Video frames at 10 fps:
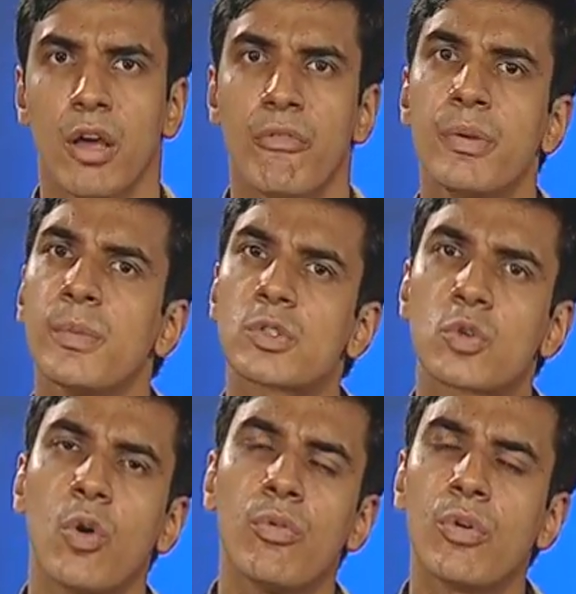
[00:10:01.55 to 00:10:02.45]
we must
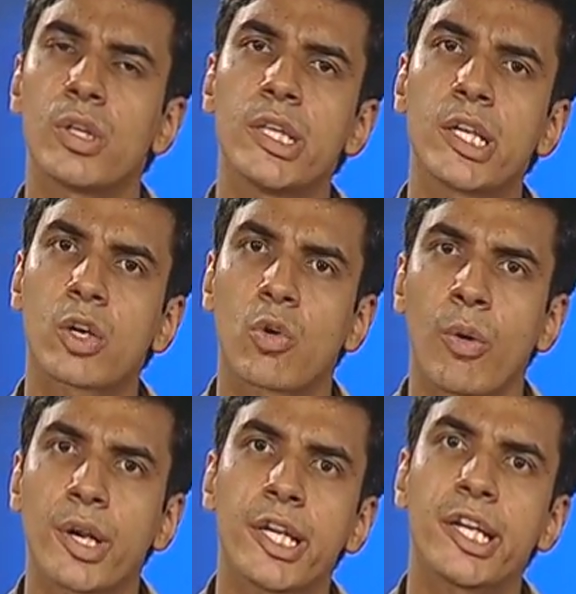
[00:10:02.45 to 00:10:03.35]
go for the
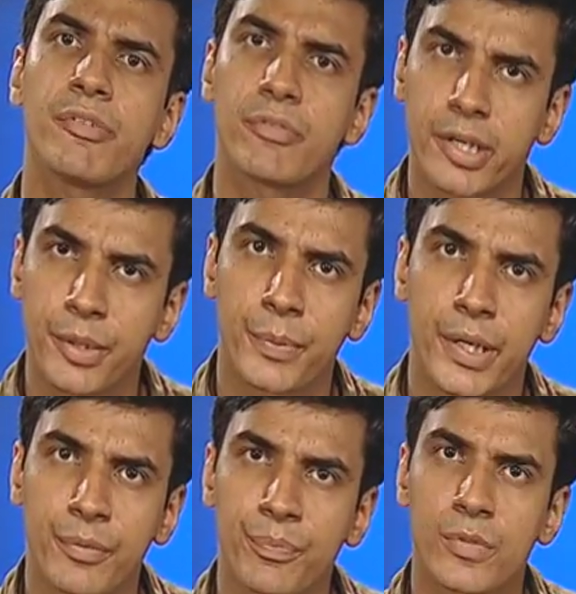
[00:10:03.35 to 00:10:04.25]
quantitative treatment.